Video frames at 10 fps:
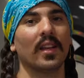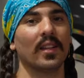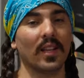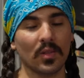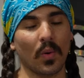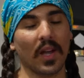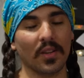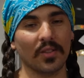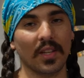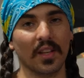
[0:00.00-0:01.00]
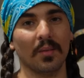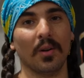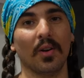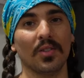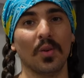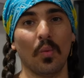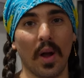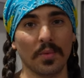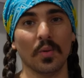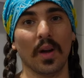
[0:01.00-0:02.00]
It does whiten your teeth, but it also
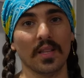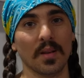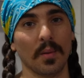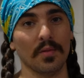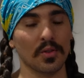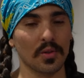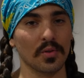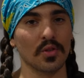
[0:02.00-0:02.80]
wipes away some of your tooth